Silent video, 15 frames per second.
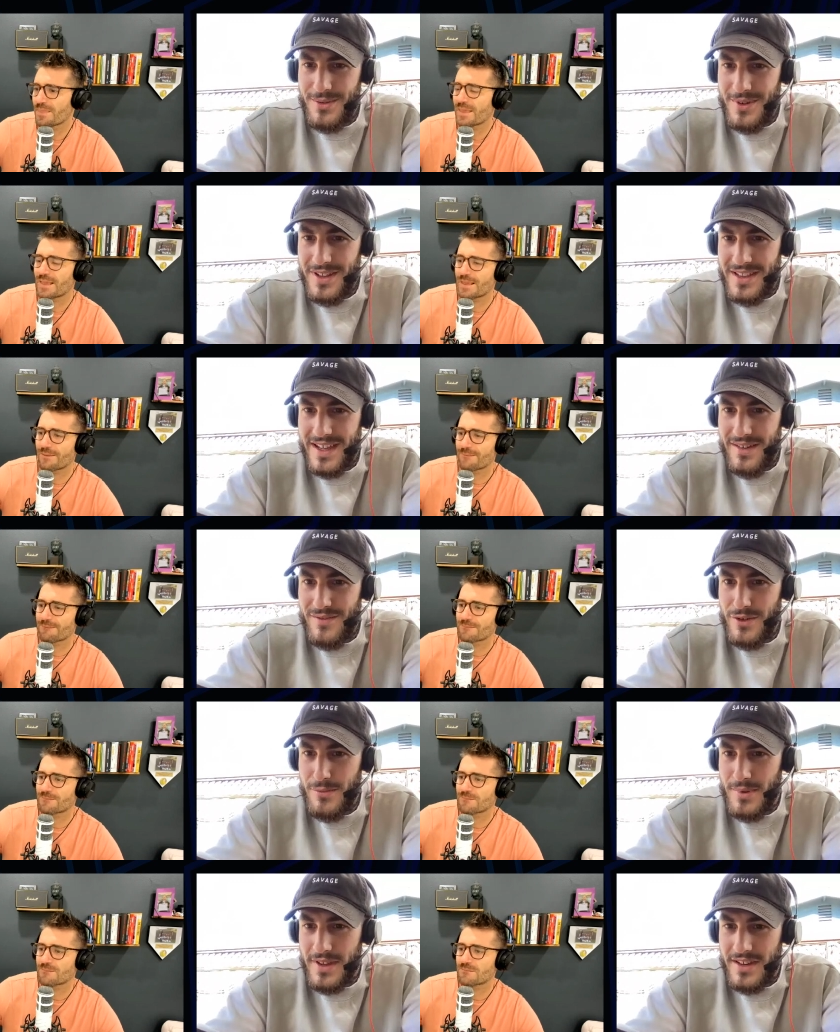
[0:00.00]
Speaker 1: well. How have you
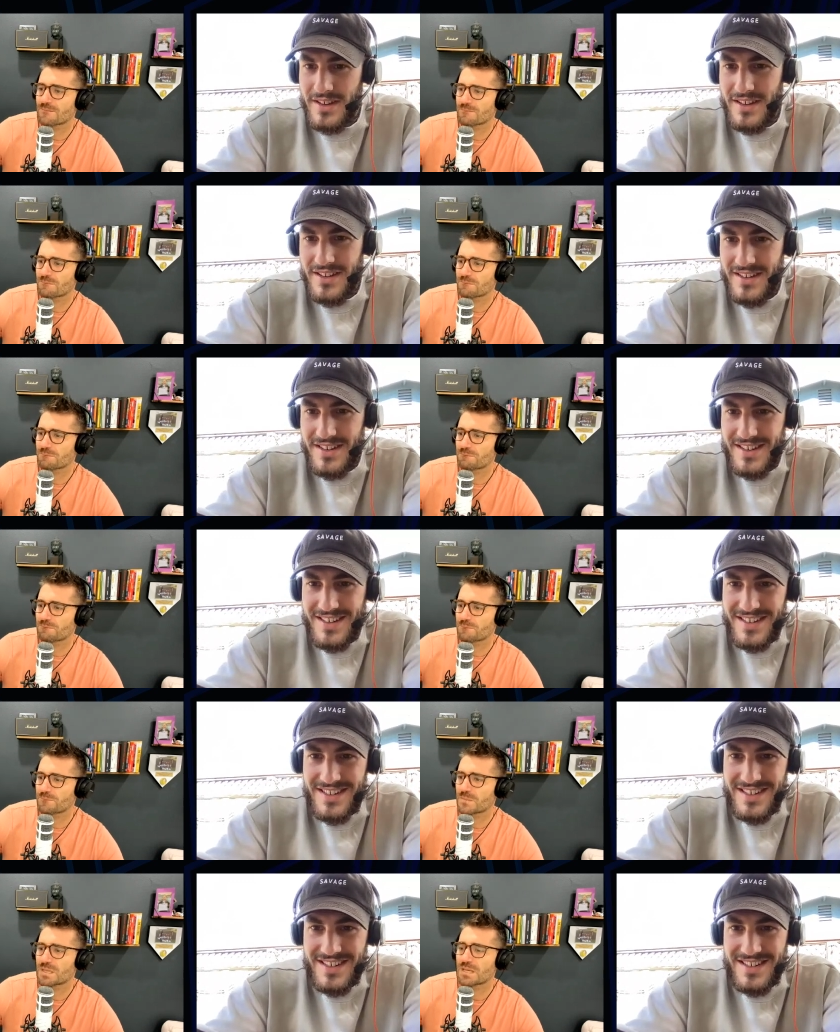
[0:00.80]
been?
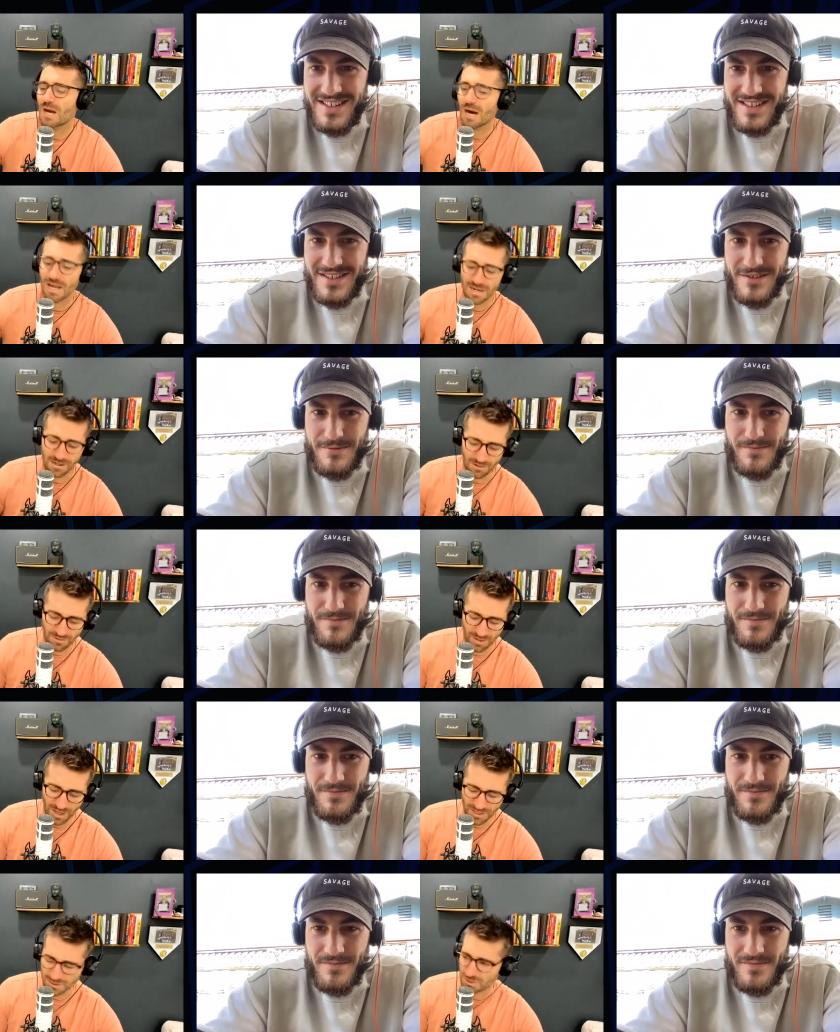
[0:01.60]
Speaker 2: Got it. Okay.
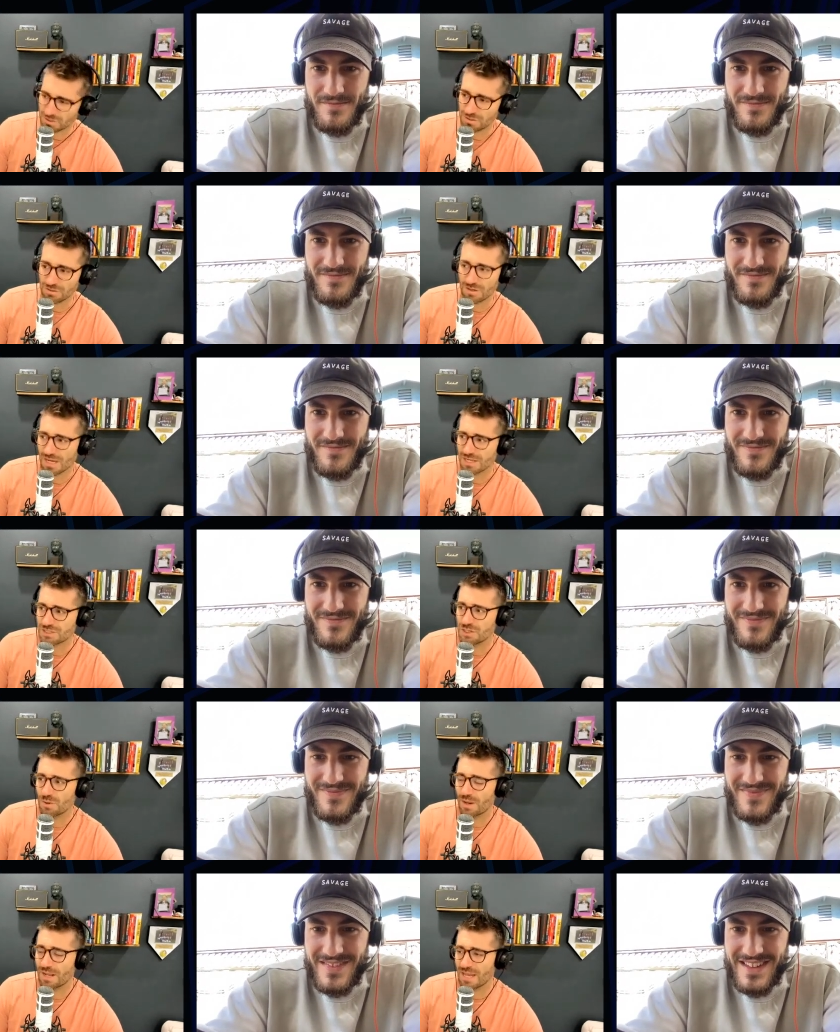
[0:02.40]
And so, do you guys do
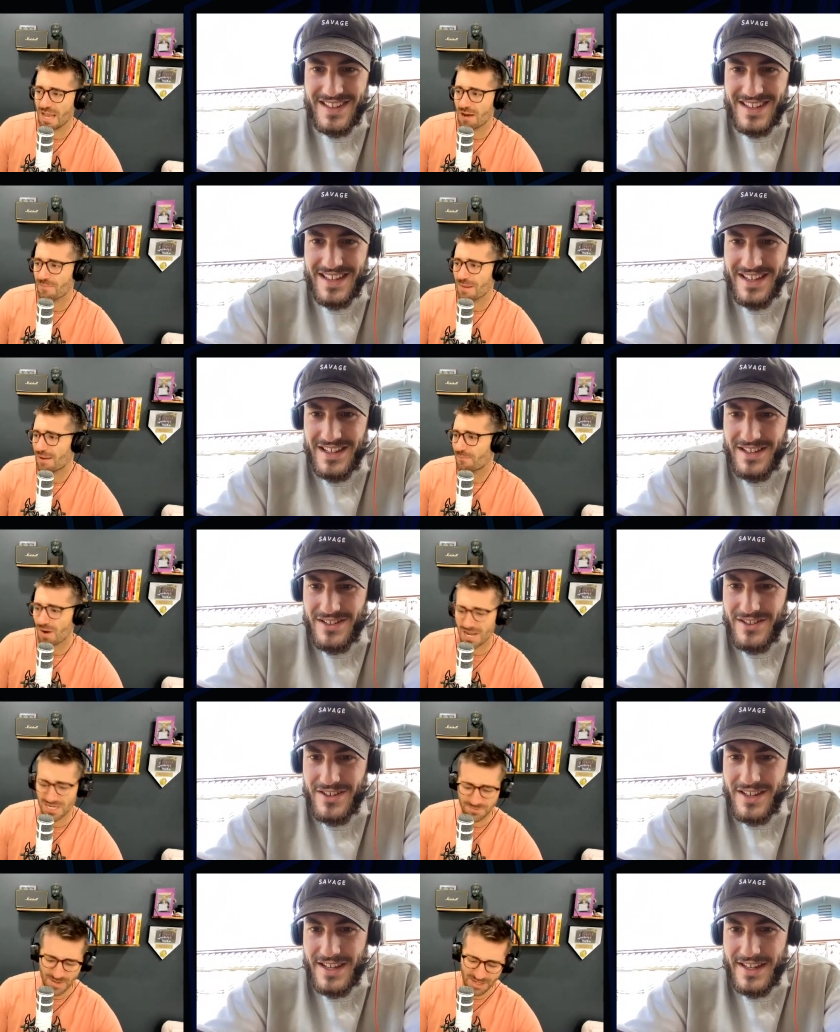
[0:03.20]
any outbound
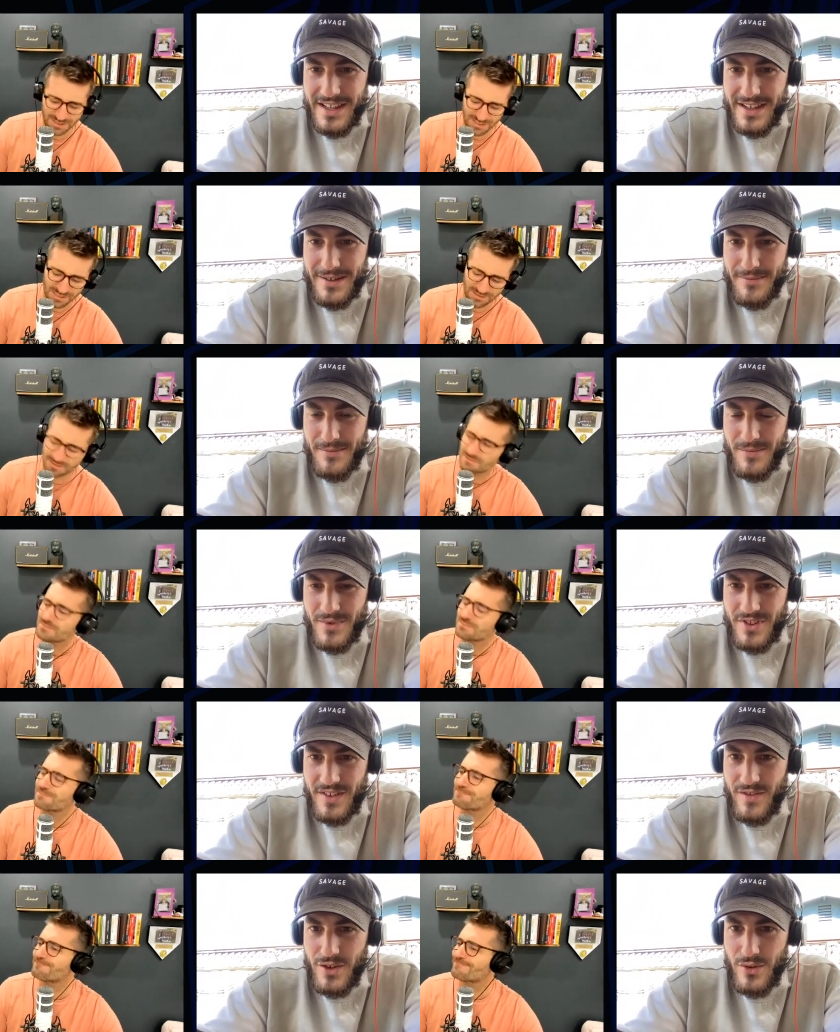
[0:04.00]
prospecting? Look, I um,
Speaker 1: was
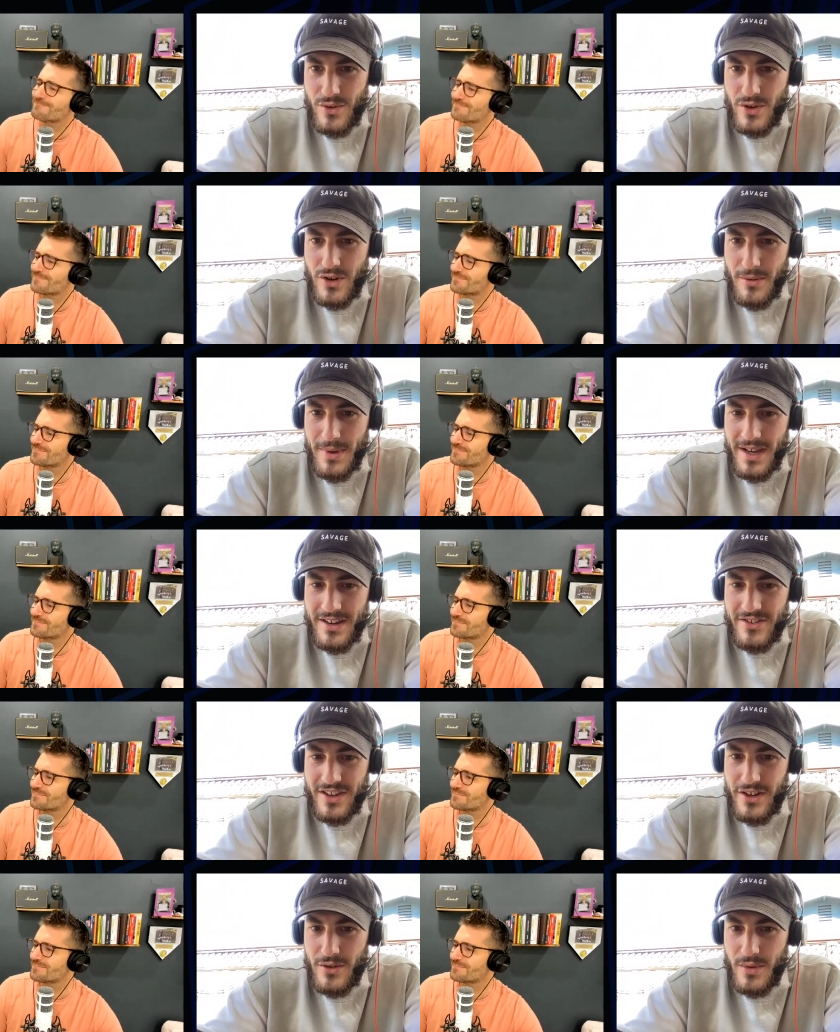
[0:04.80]
giving you a call back because
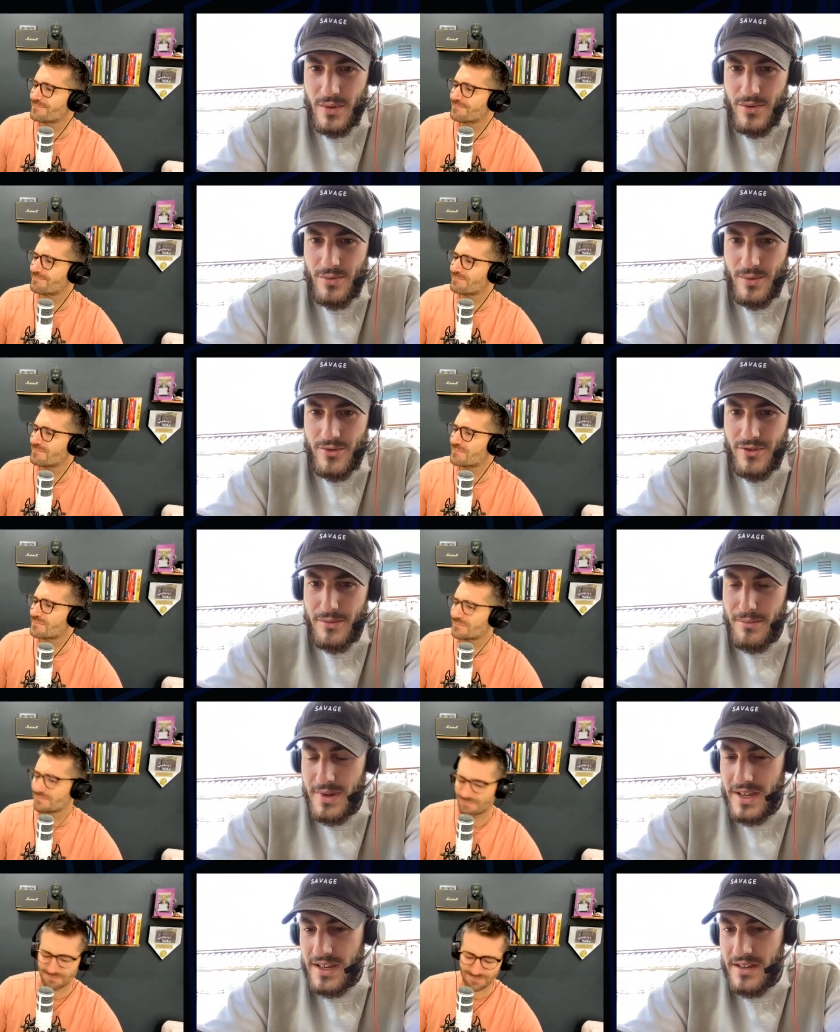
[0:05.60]
I know we were supposed to
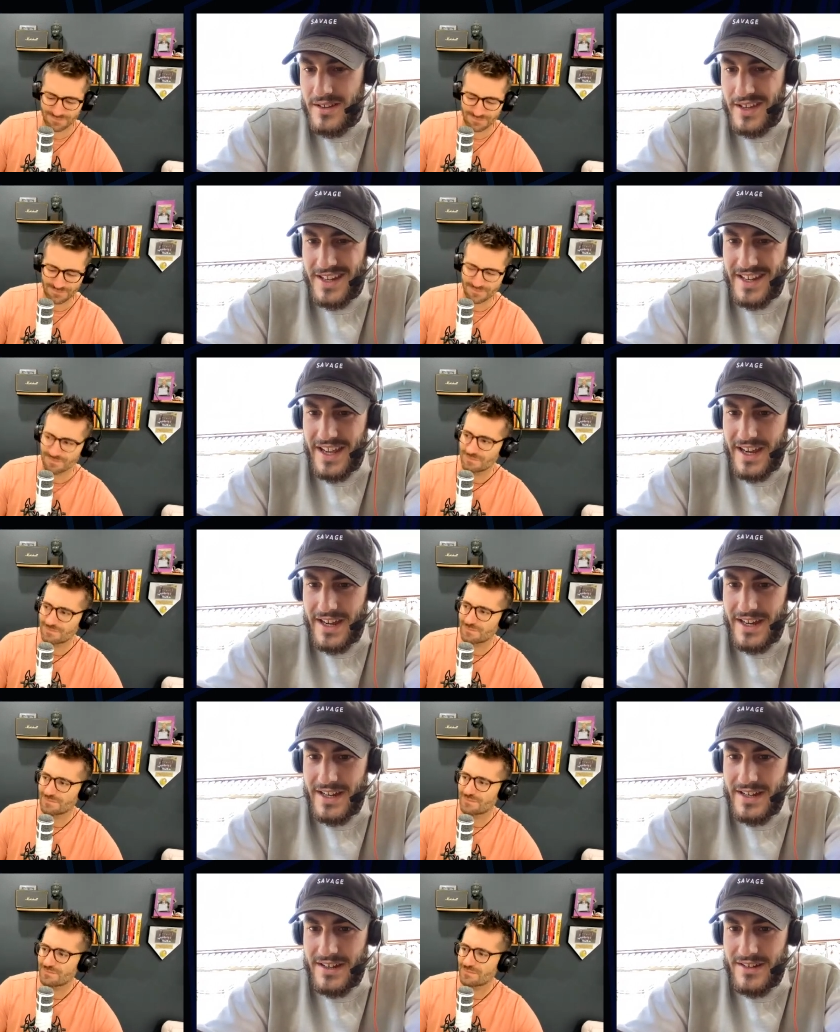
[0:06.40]
meet like
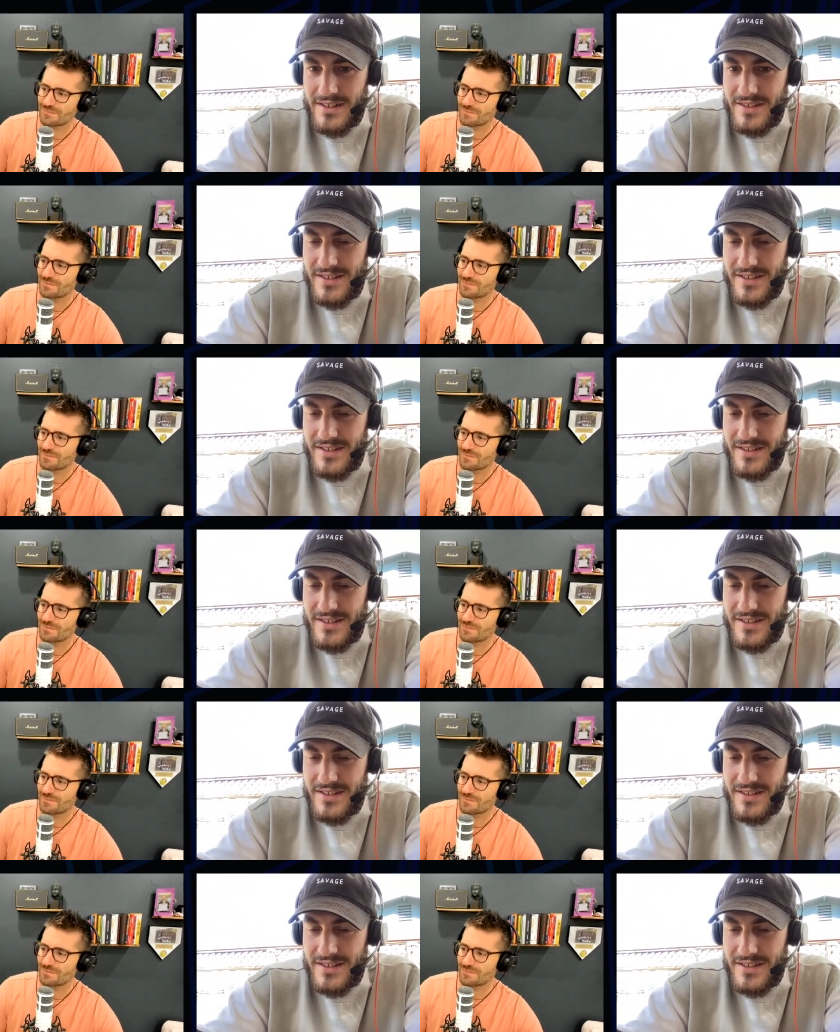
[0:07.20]
nine,